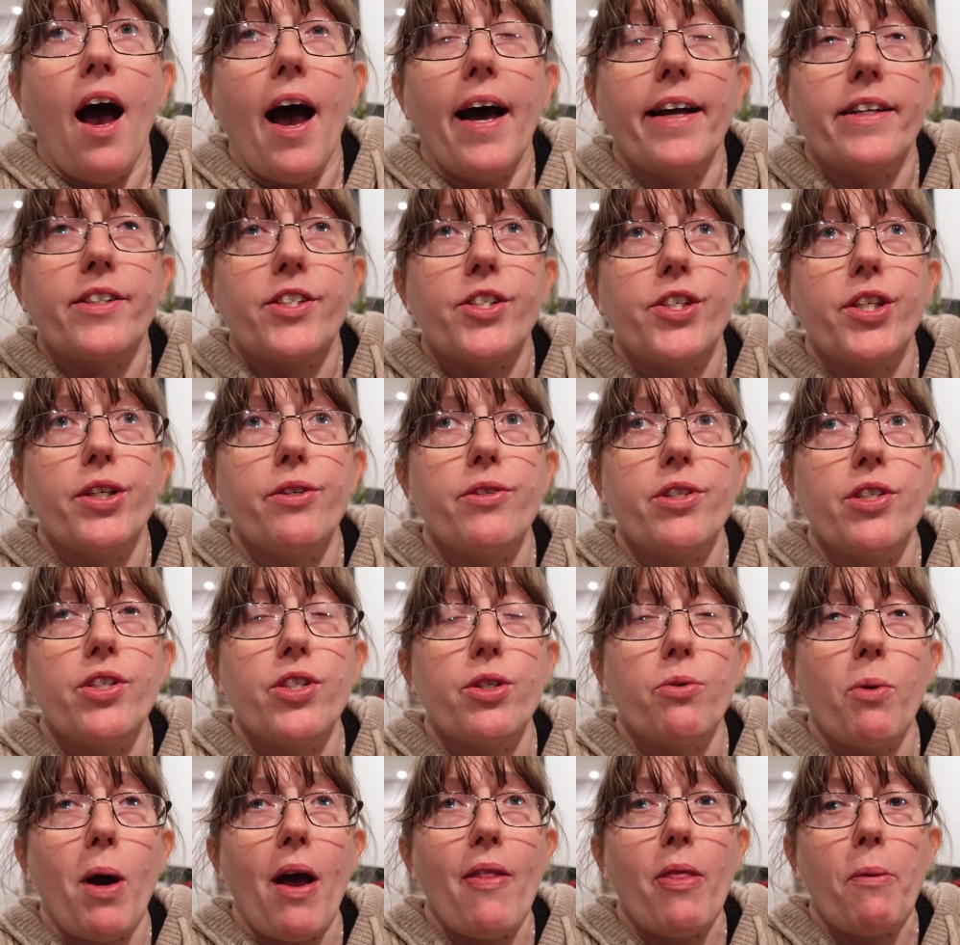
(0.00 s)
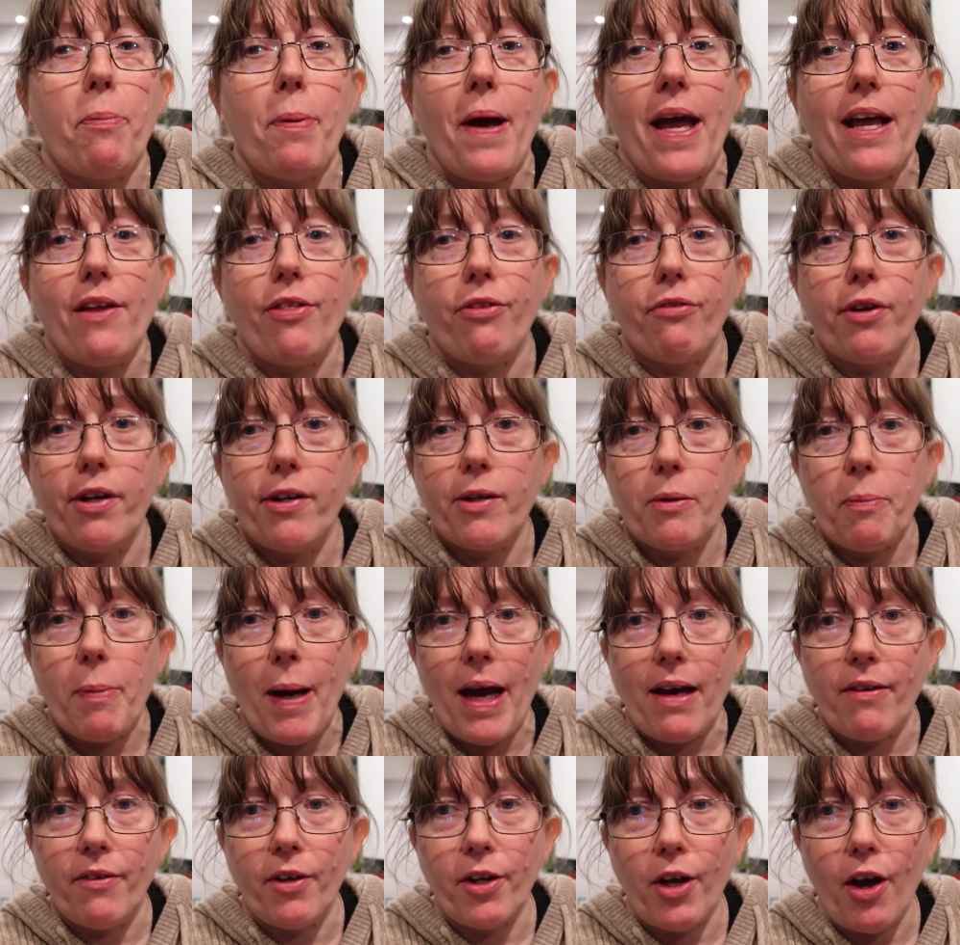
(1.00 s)
And choosing to either pay
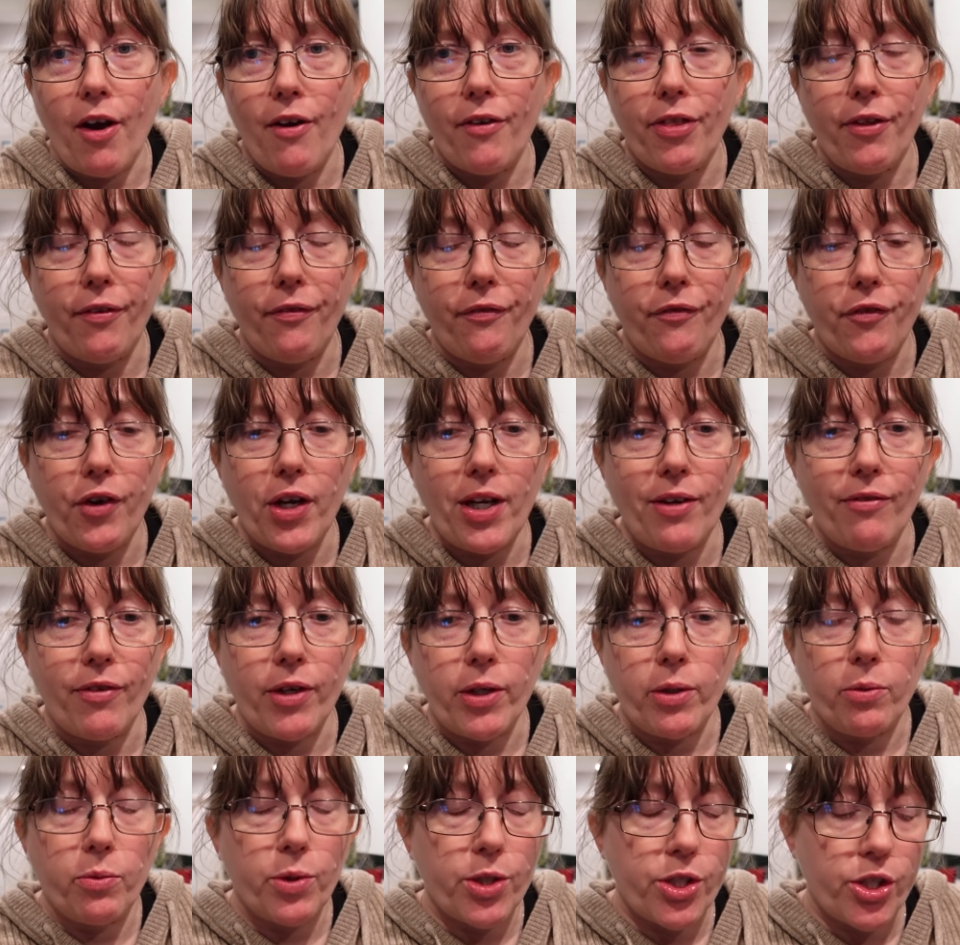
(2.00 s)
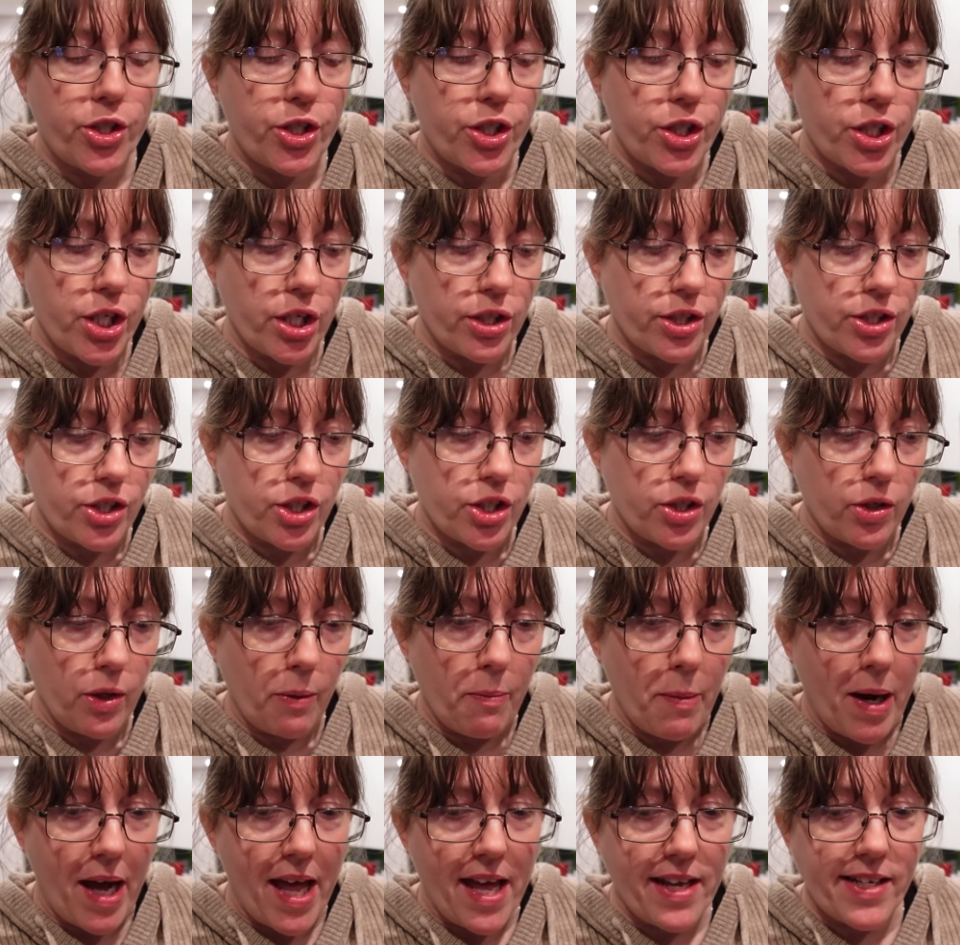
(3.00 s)
£300 or go with the free route was just
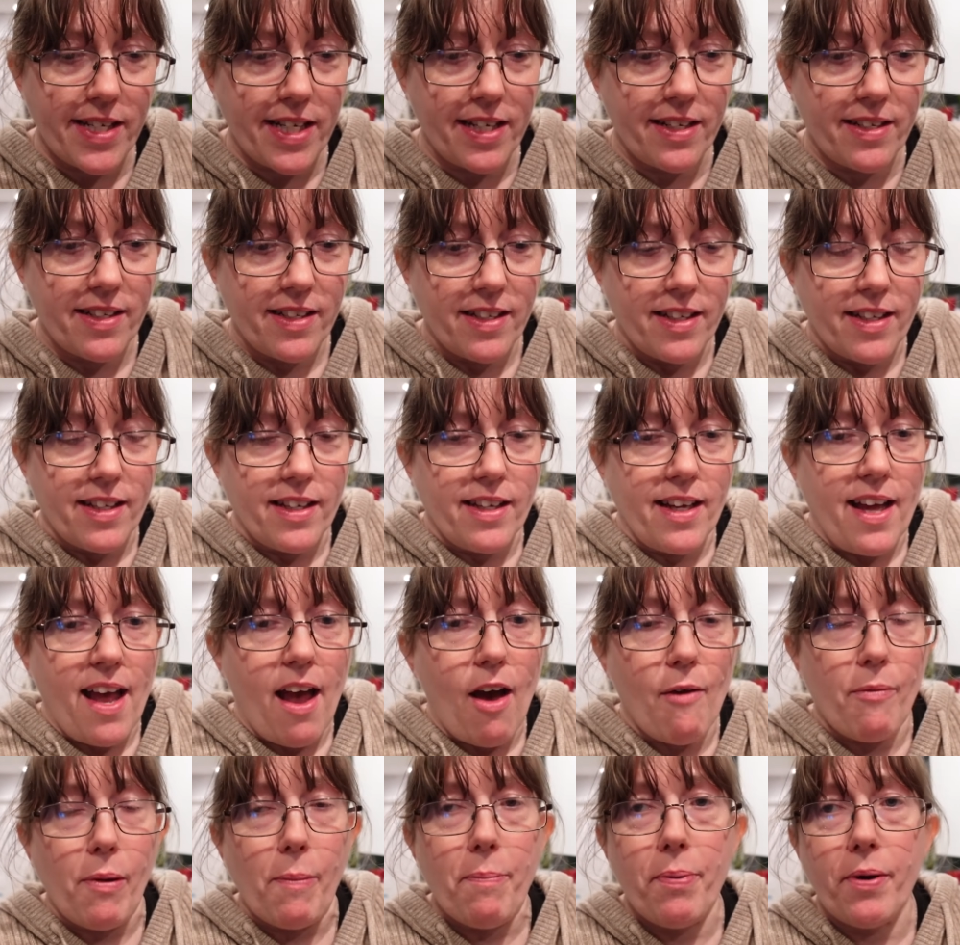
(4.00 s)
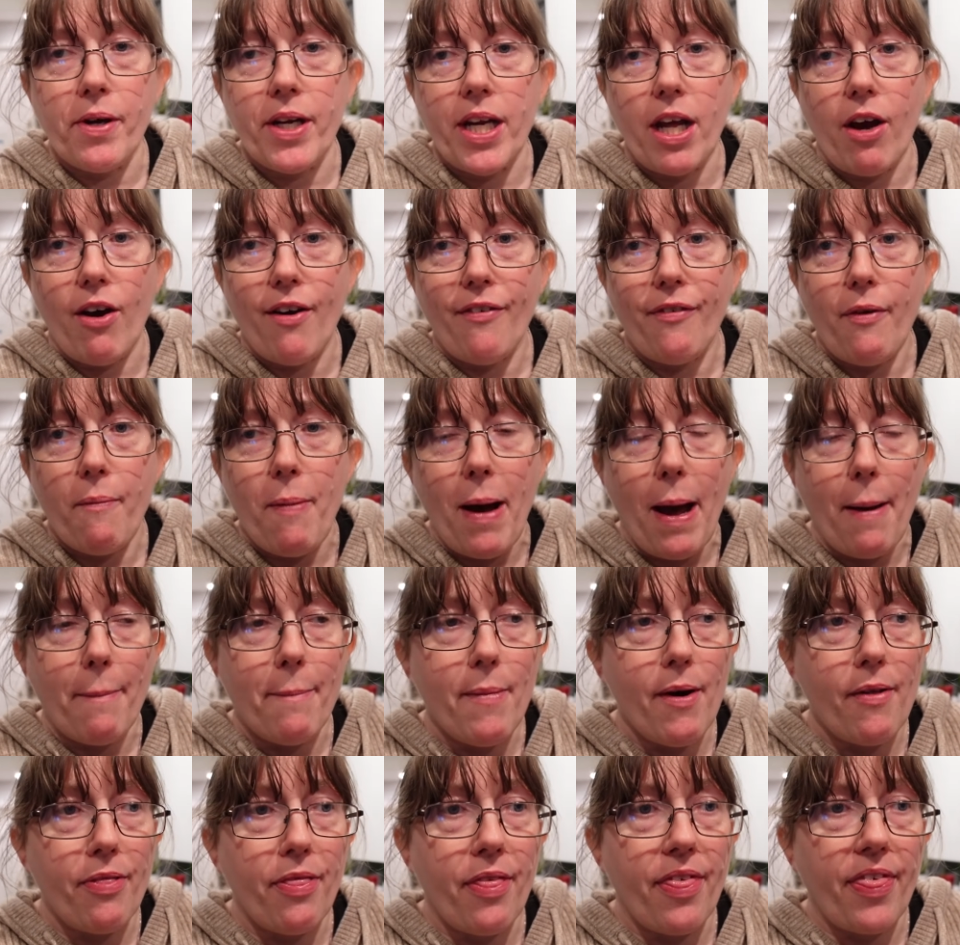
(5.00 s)
doing my head in. I've been putting it off for about a
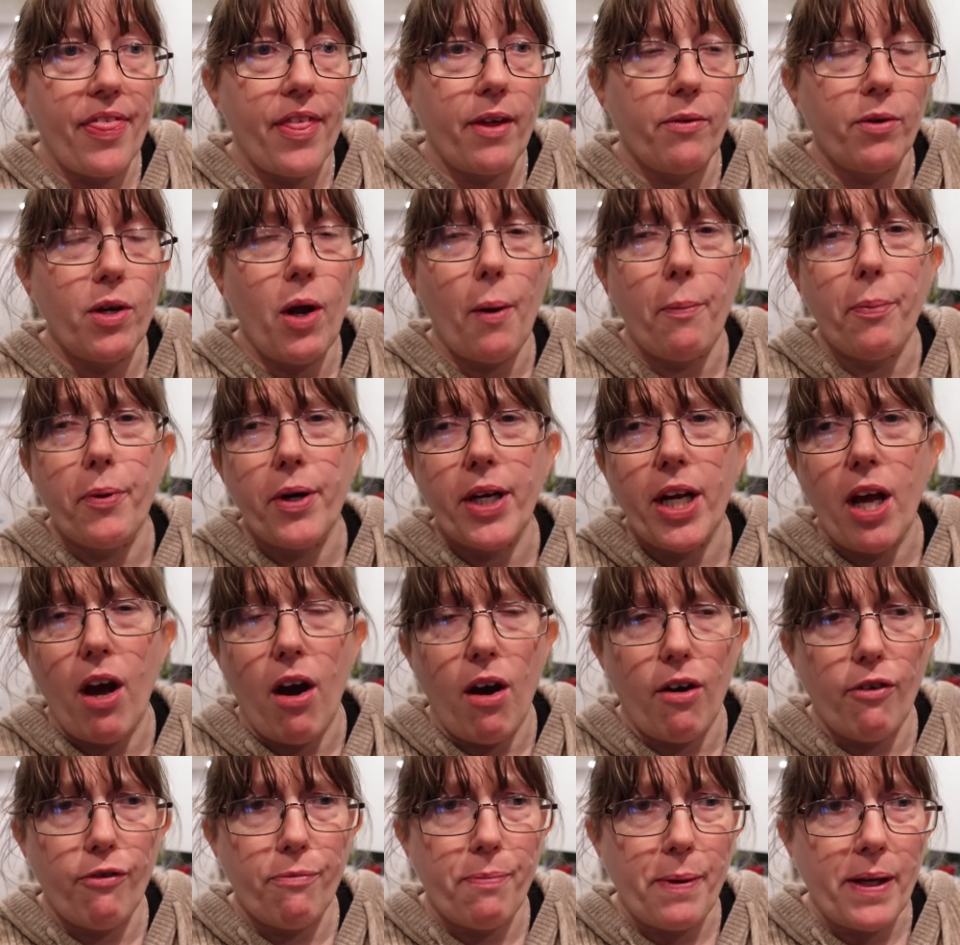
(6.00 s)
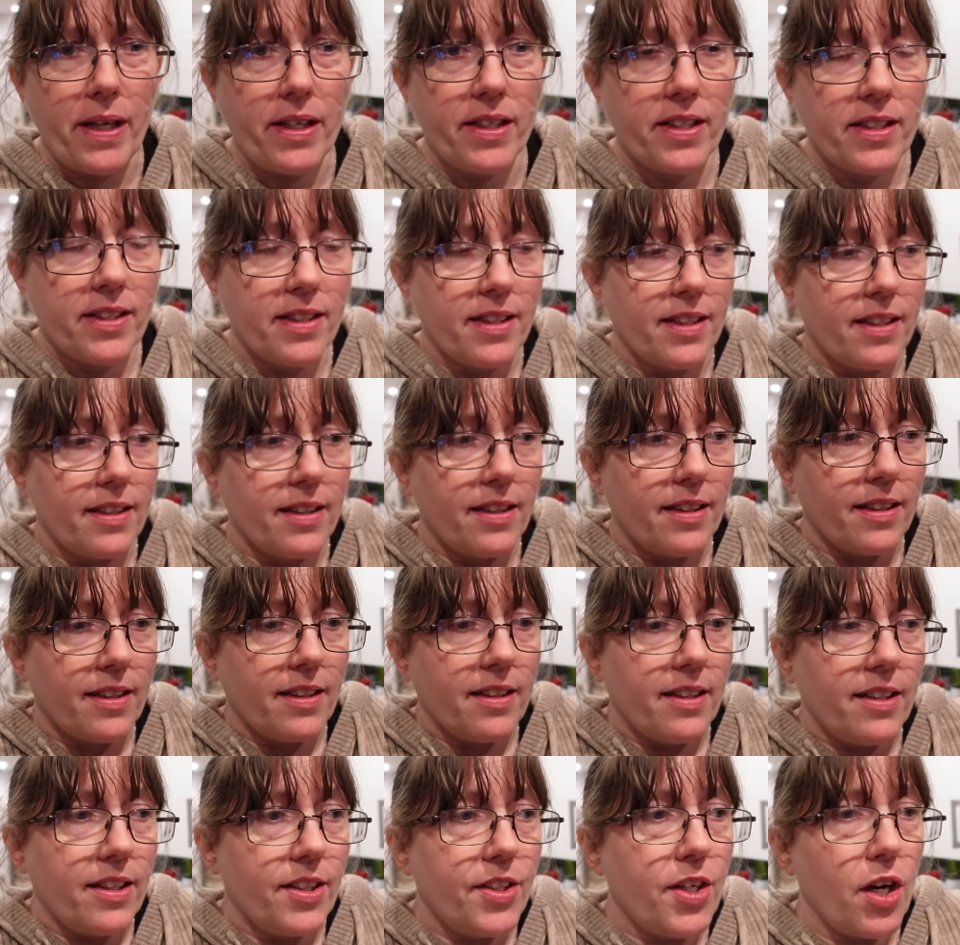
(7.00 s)
month. I'm not putting it off, but
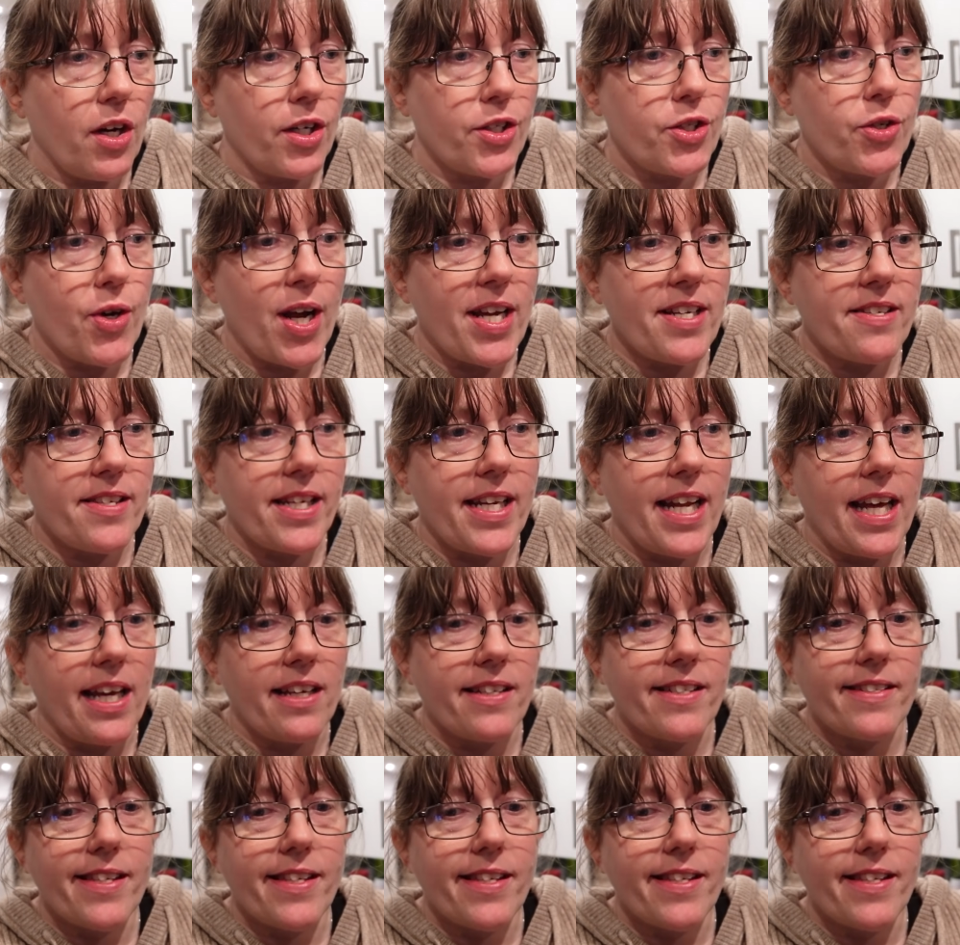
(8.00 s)
not addressing it.